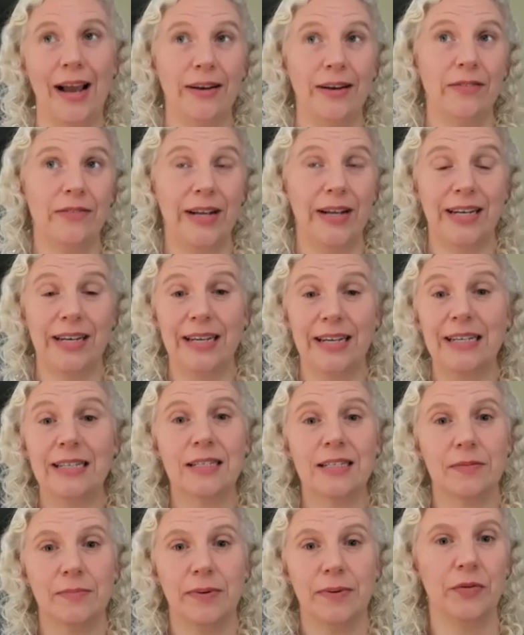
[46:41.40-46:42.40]
Ayurveda is
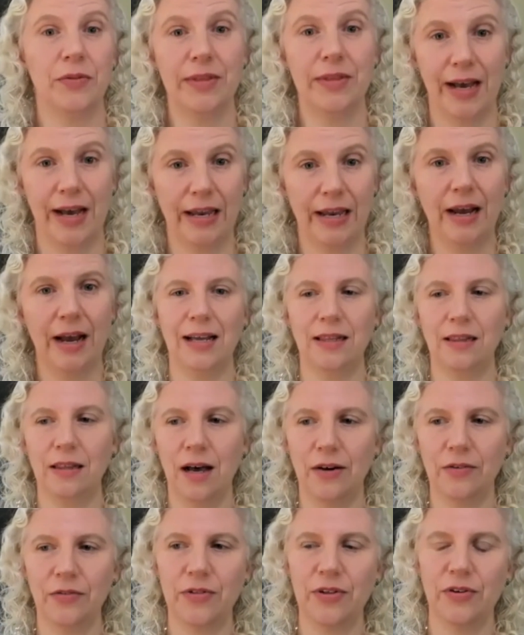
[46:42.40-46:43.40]
about that. I
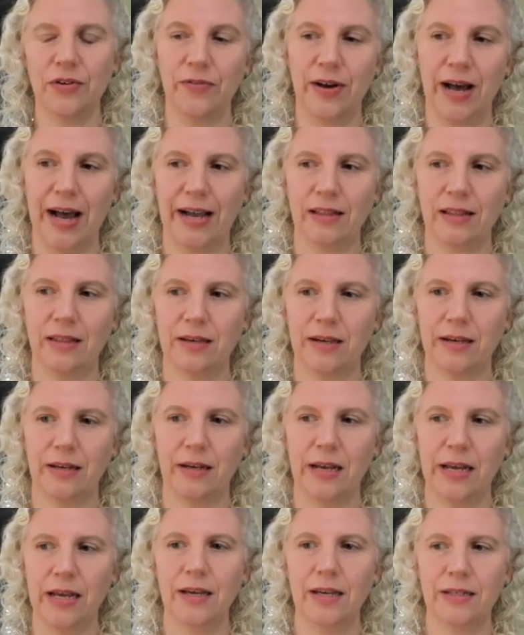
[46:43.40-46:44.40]
love the fact that
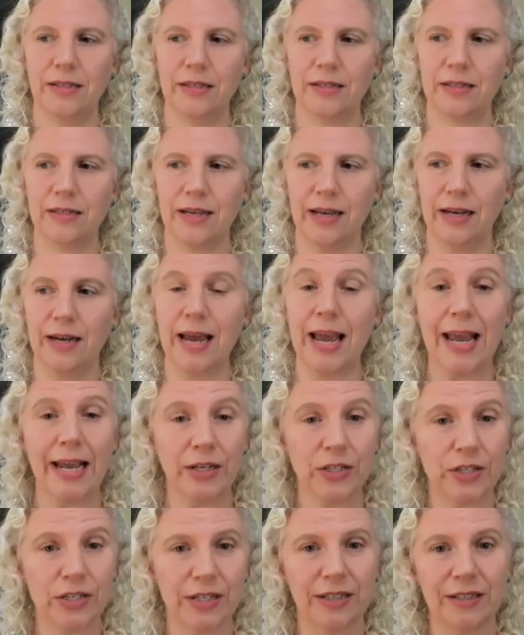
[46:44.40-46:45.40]
it's an
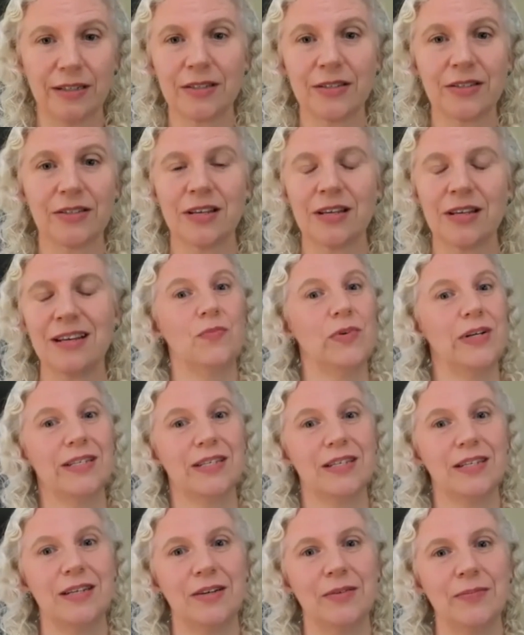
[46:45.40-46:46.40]
ancient
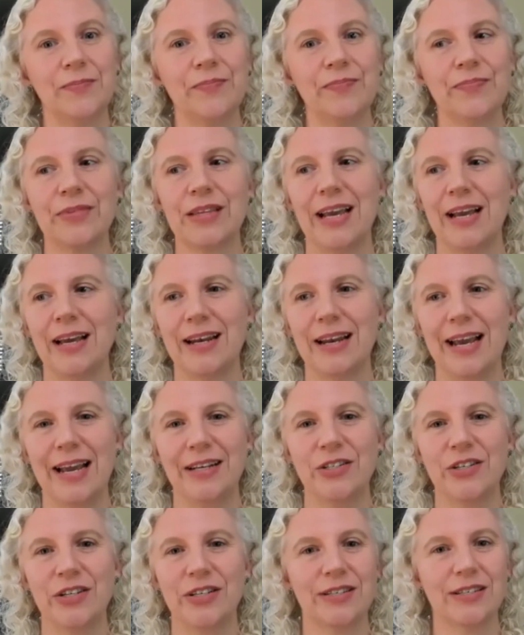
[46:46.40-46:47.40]
wisdom in
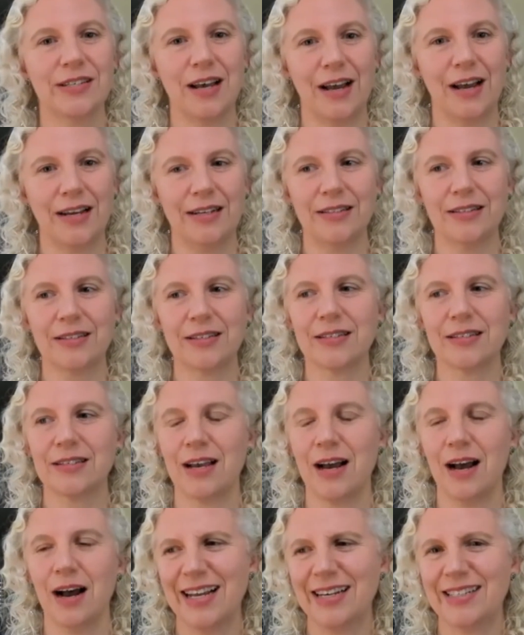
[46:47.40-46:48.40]
ancient science.
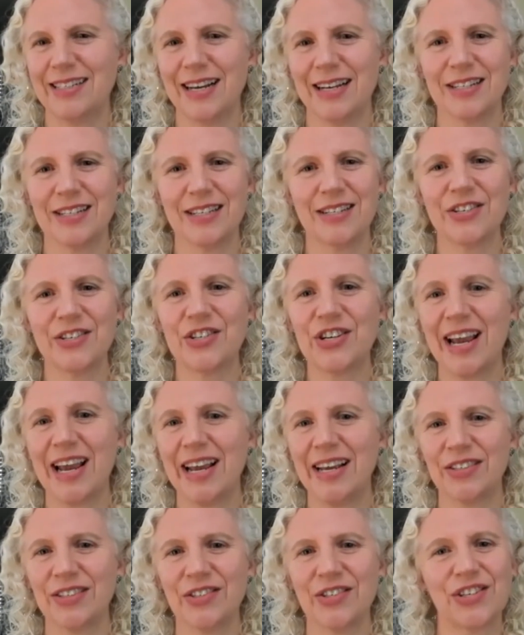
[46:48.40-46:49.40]
And it doesn't
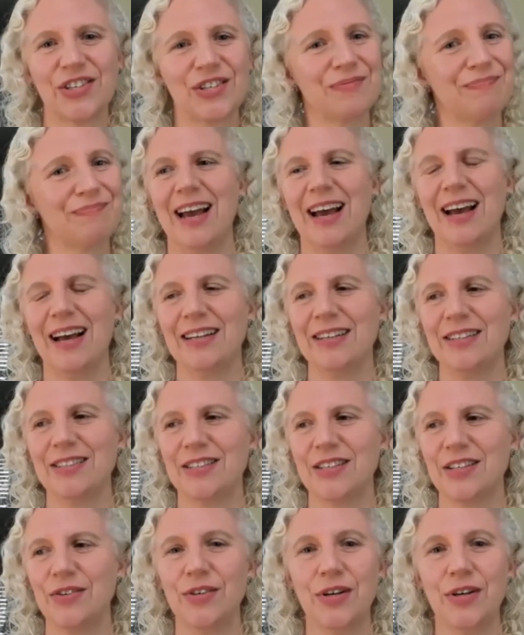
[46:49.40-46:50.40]
change. And
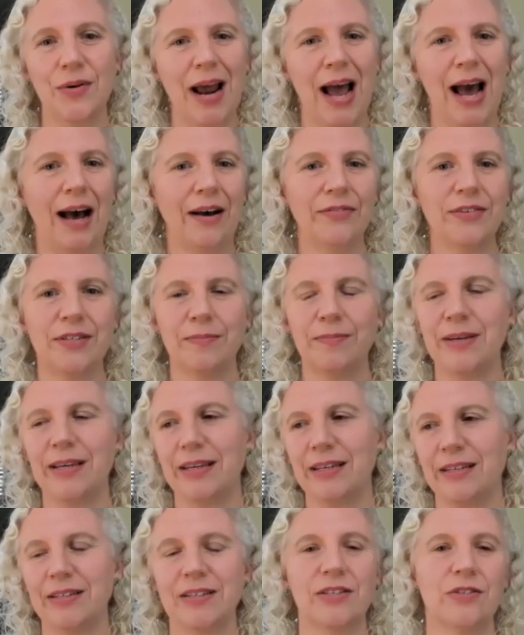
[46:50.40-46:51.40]
you don't have to
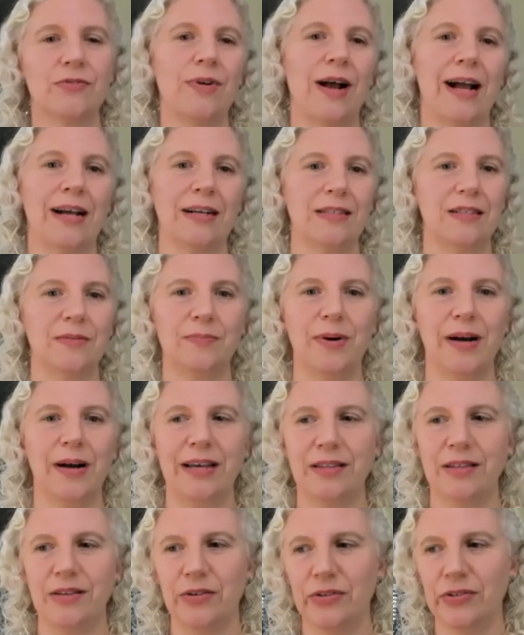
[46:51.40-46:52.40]
be distracted by
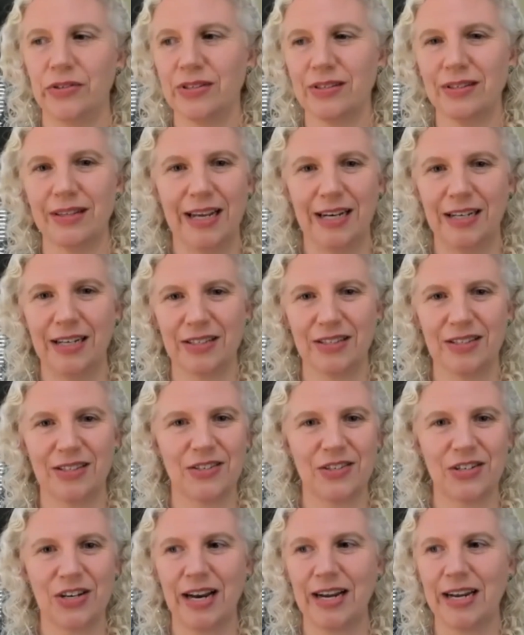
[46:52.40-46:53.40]
those latest
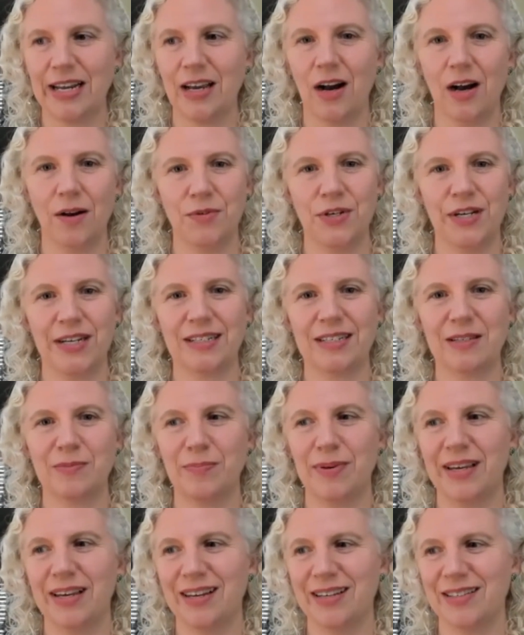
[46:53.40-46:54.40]
shiny objects
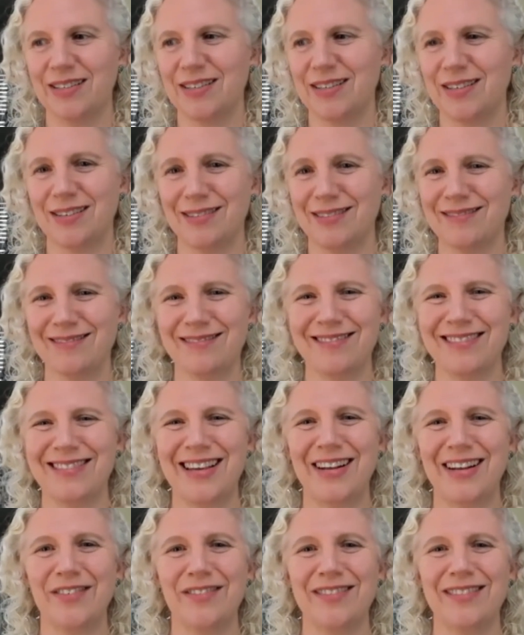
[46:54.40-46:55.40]
because hmm.
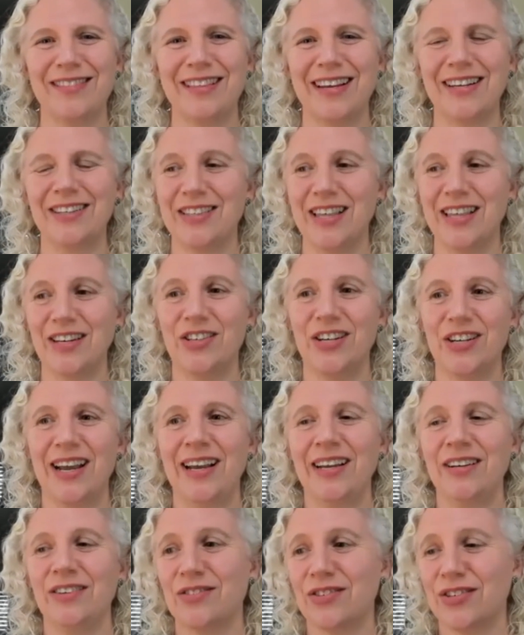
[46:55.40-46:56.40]
they they they
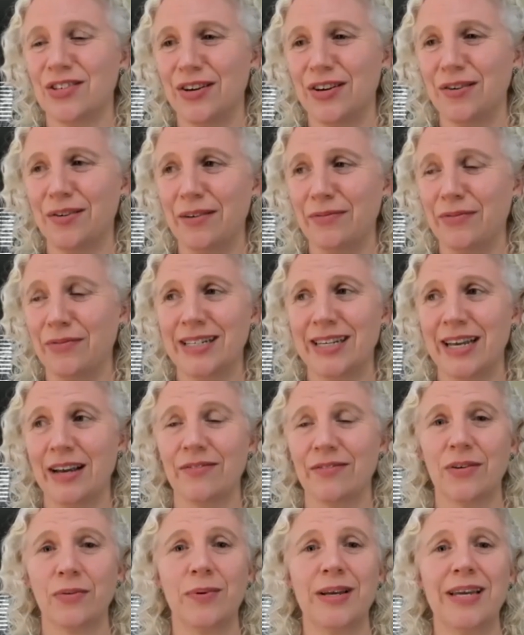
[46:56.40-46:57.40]
change, you know, every day of
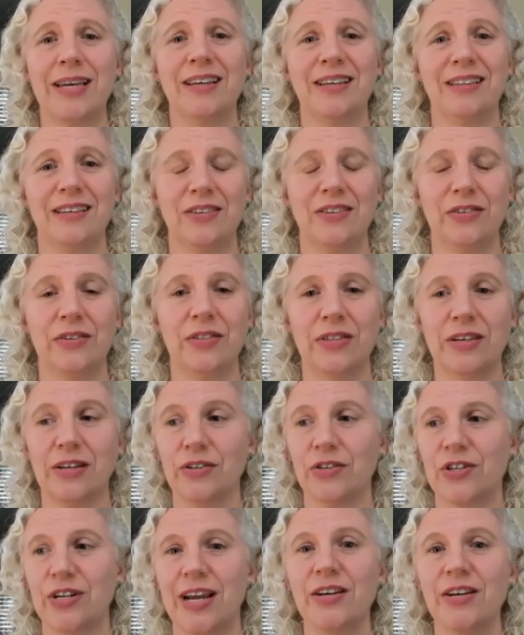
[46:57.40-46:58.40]
the week. They're they're
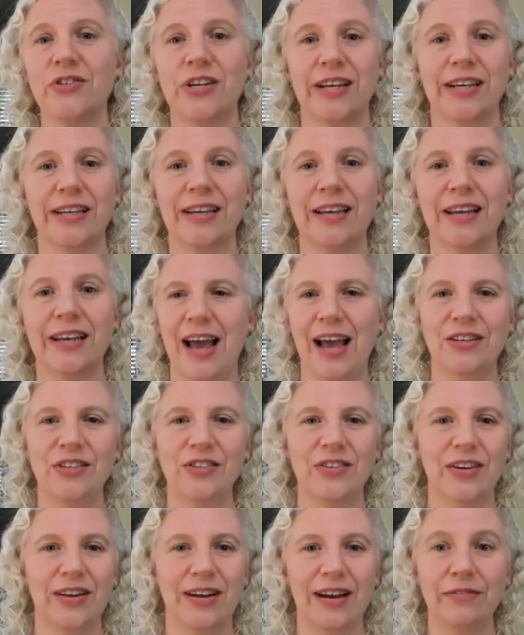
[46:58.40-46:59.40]
changing and yeah.
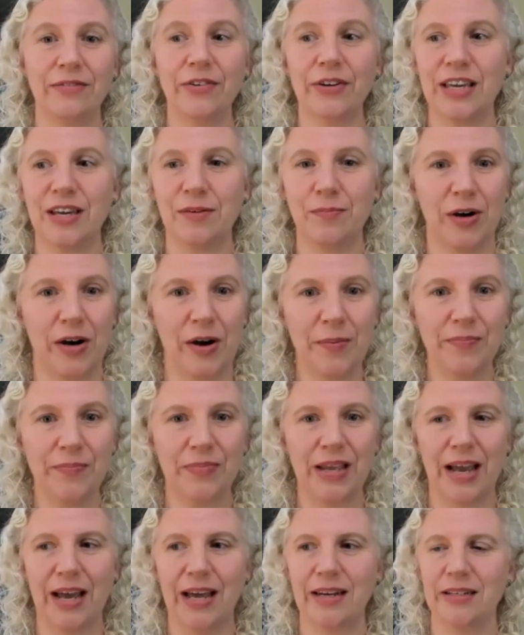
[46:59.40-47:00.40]
you can never keep up.
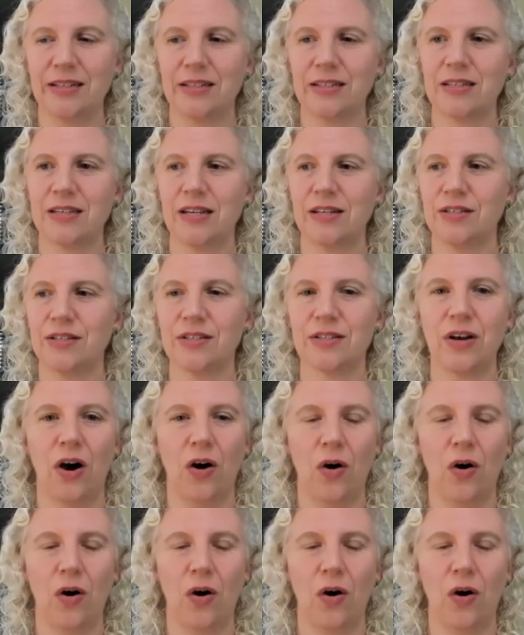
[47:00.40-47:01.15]
And it's it's